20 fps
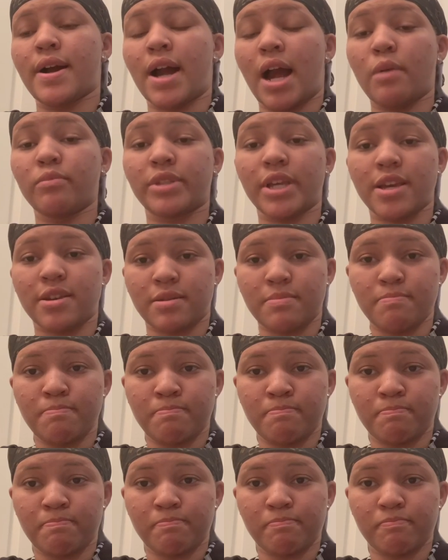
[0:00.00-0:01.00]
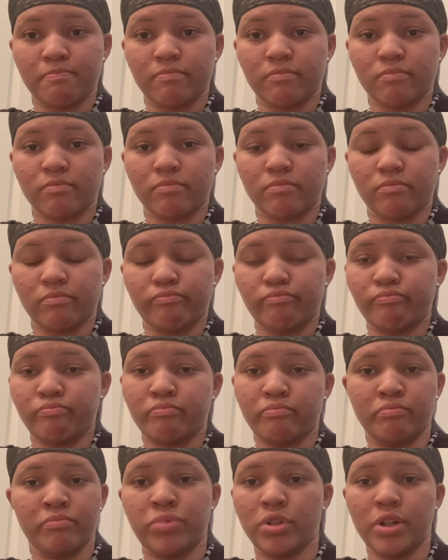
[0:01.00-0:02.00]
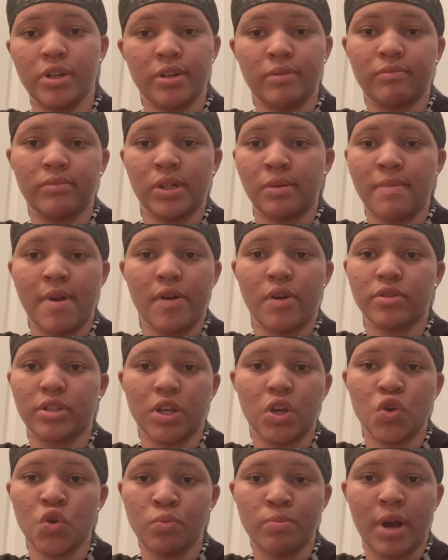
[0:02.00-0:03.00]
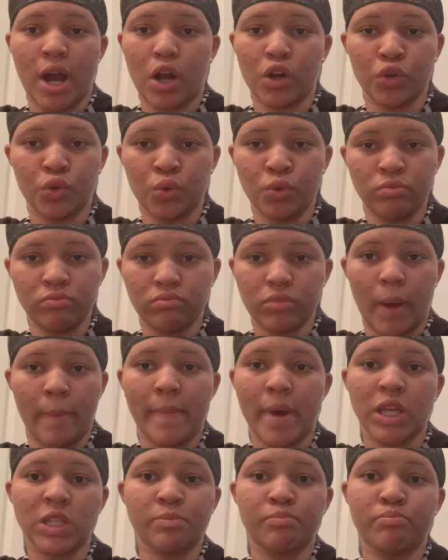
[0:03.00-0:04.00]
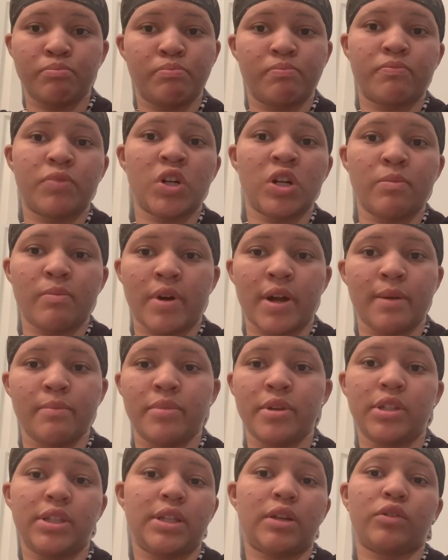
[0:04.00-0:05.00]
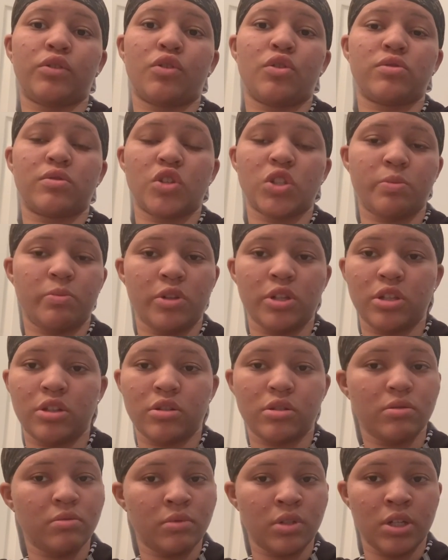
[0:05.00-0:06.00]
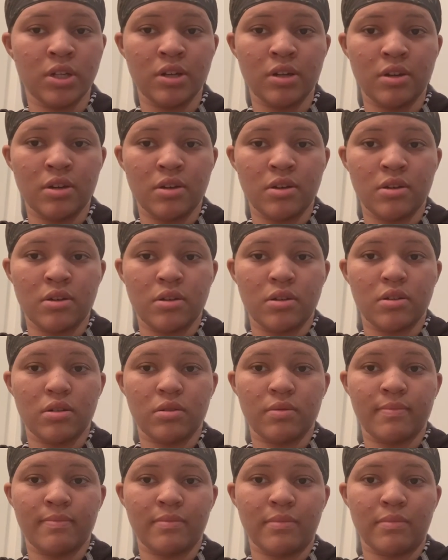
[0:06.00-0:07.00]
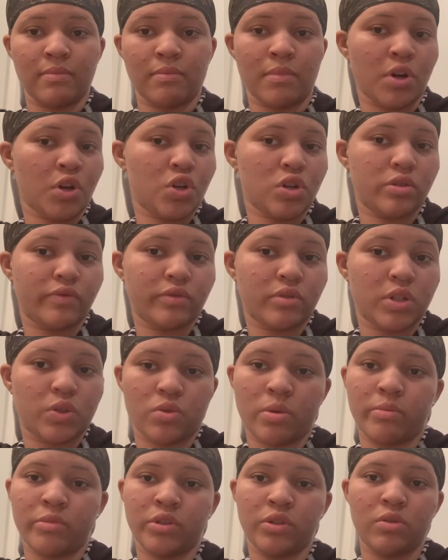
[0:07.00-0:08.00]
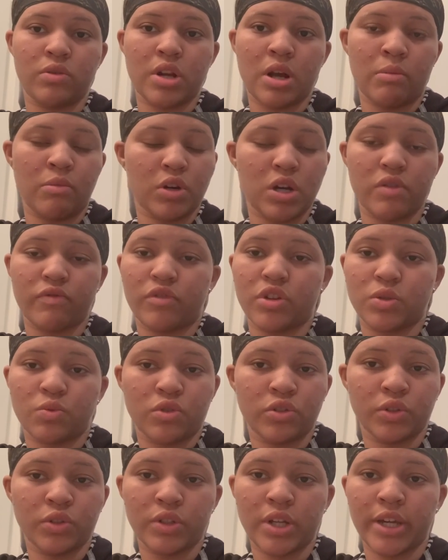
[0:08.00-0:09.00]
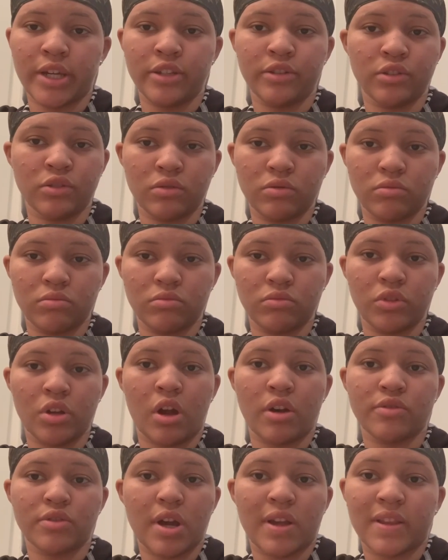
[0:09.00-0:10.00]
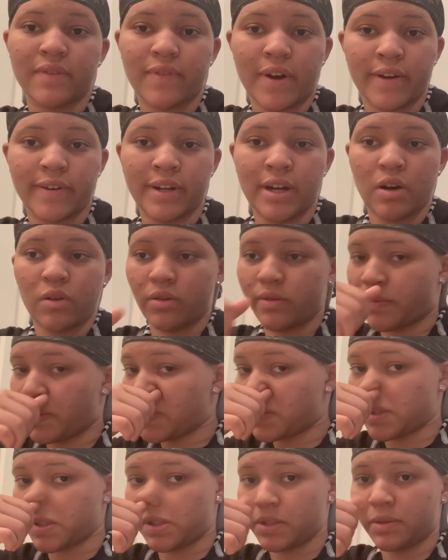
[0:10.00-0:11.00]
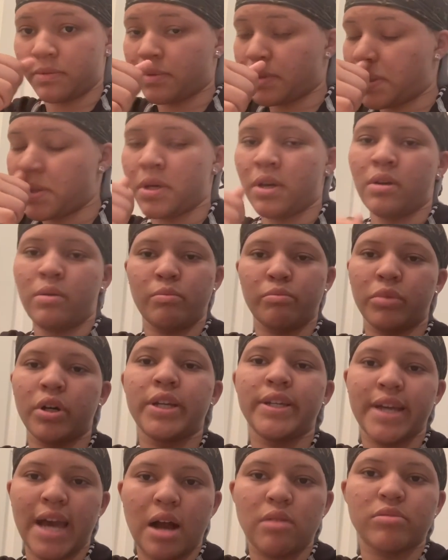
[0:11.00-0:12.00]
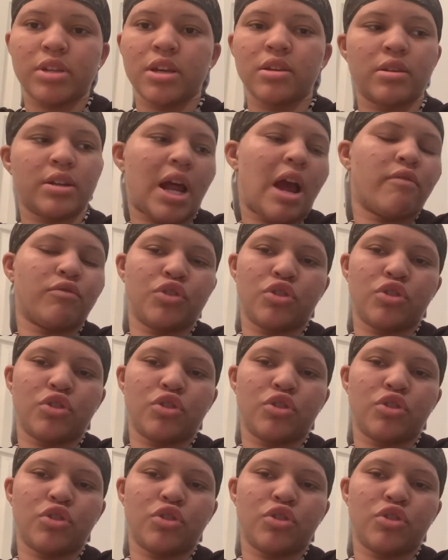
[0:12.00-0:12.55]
I'm taking. But I'm not gonna say who by who. I'm not putting my business out there on social media. My girlfriend doesn't want me to do that. My girlfriend doesn't want to do that either. Y'all just gonna have to find out eventually. But yeah, I'm taking. I have a